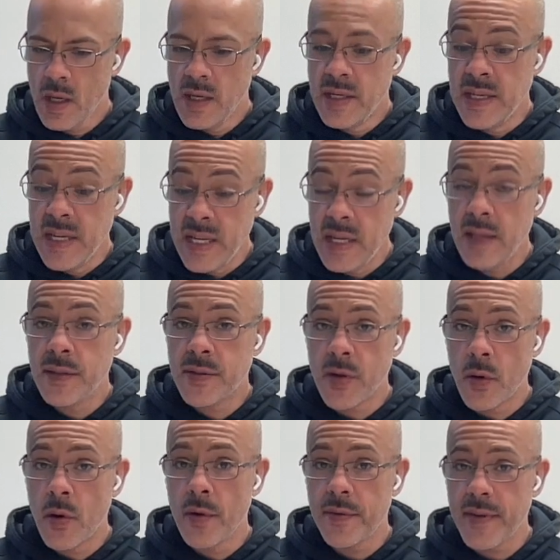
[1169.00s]
needs
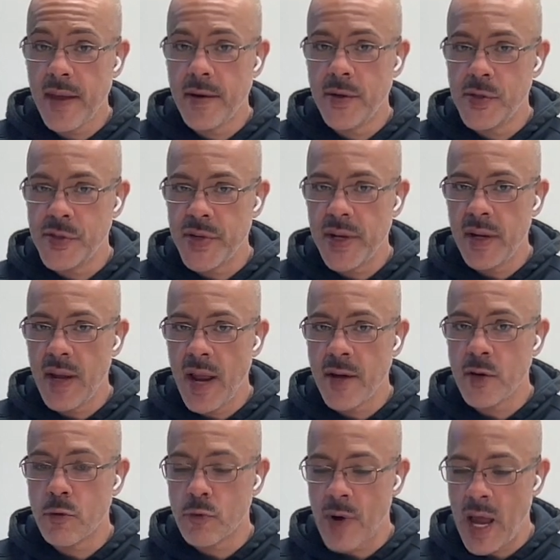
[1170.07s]
earth energy
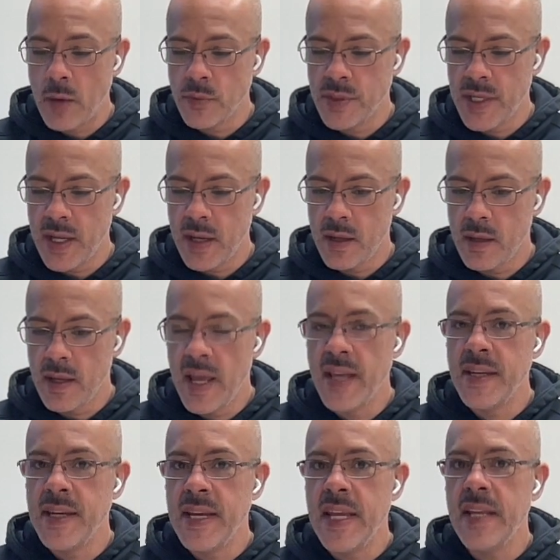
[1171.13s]
and grounding.
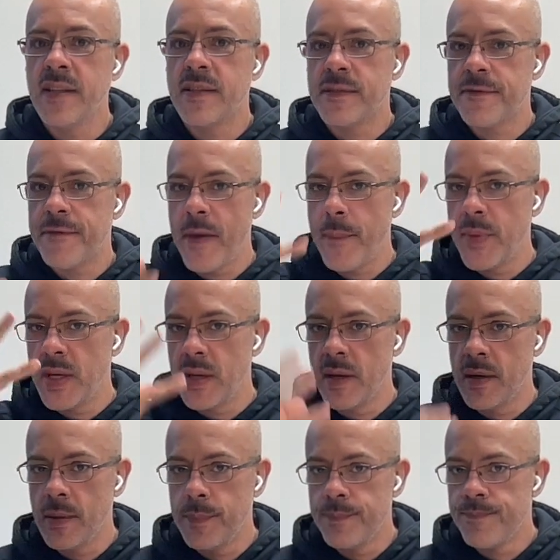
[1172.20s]
It needs
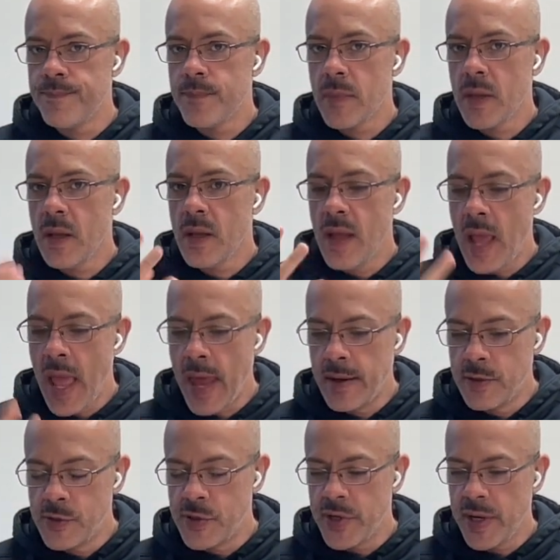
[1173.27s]
feminine
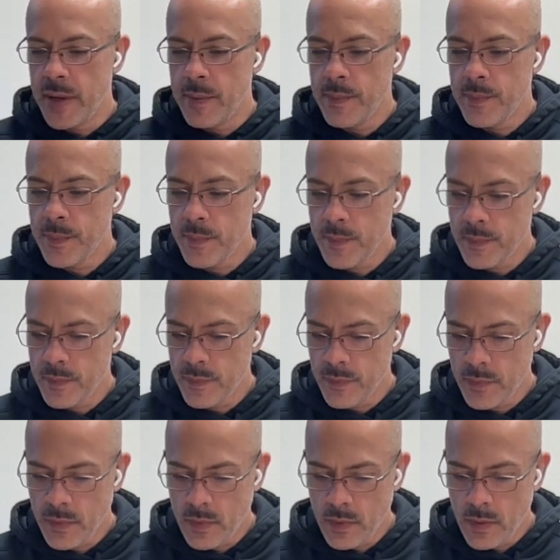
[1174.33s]
energy.
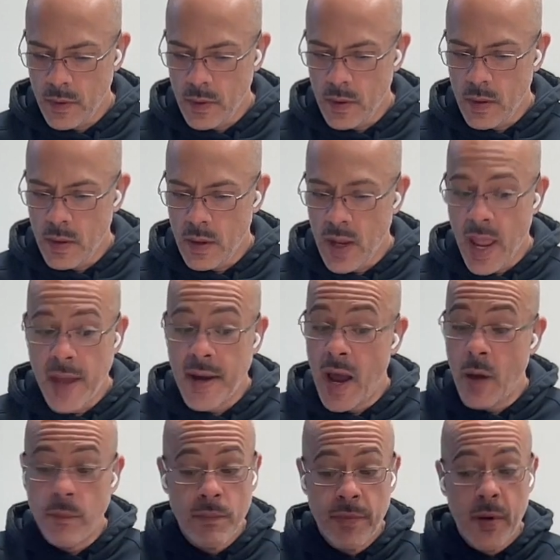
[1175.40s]
And
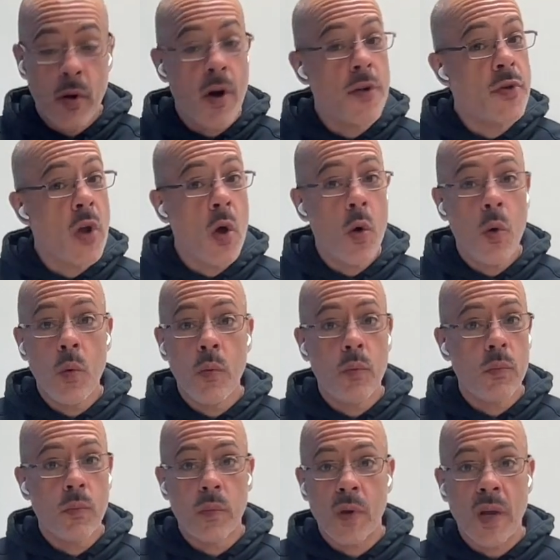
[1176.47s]
there are
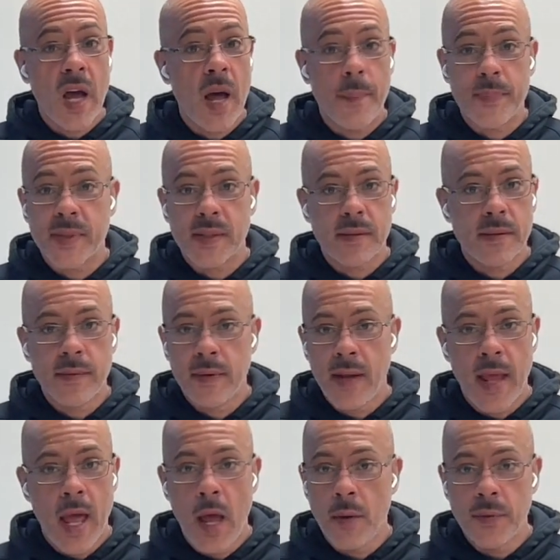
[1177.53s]
no cups
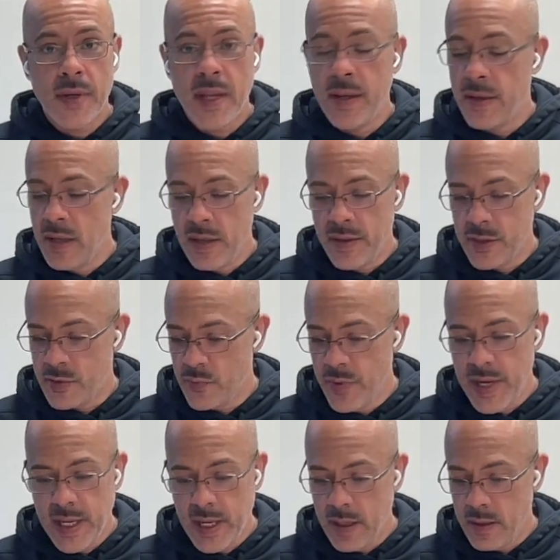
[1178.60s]
out in this
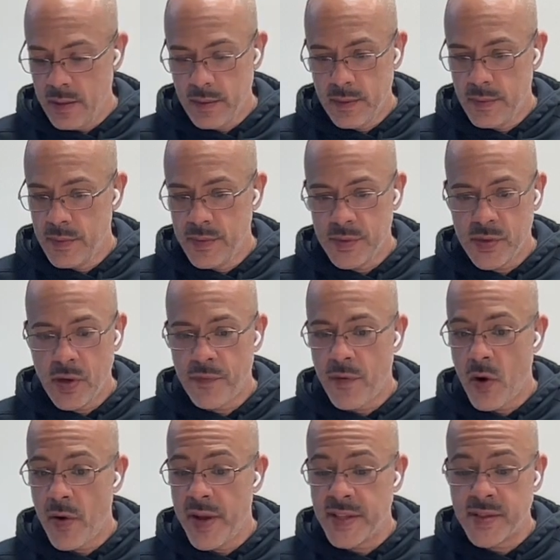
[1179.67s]
reading so
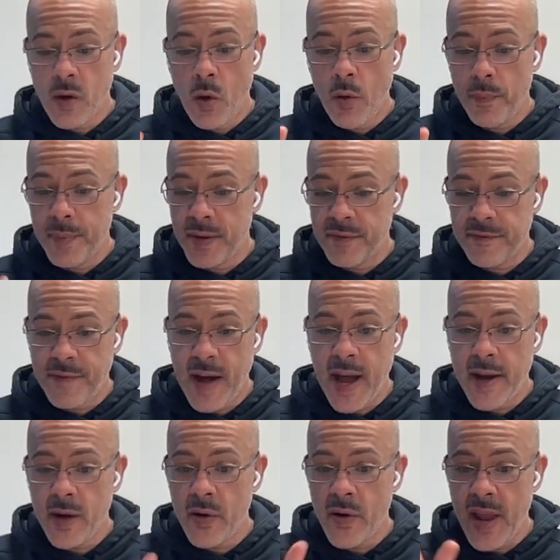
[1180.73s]
far. It's all been
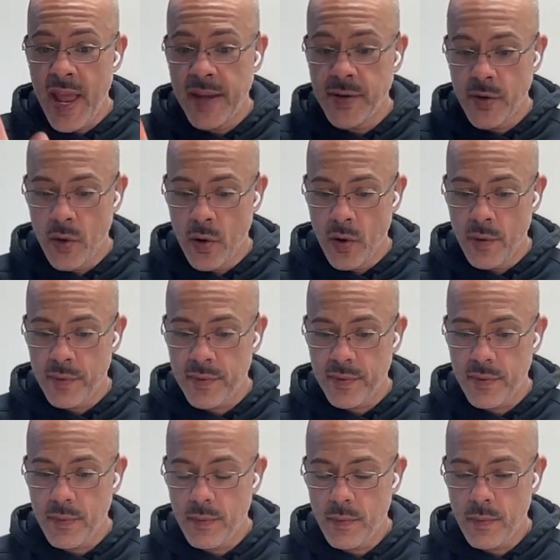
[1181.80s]
fire and earth
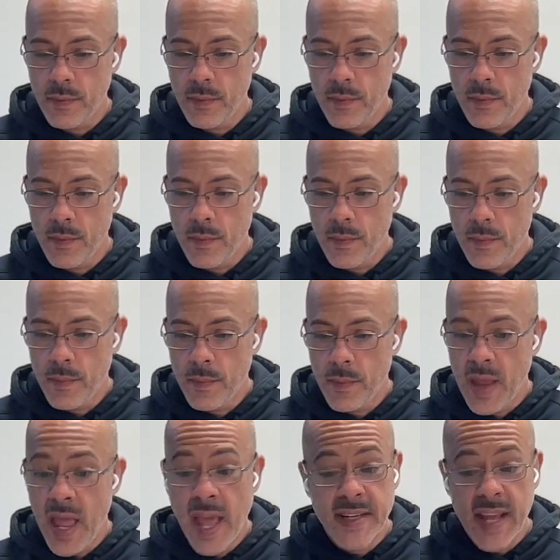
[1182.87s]

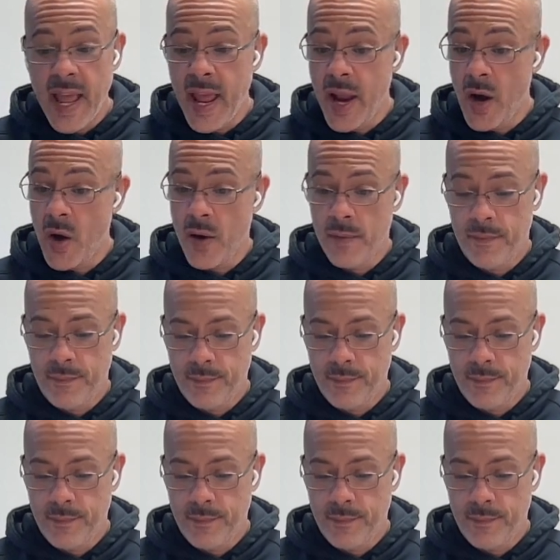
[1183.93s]
and air.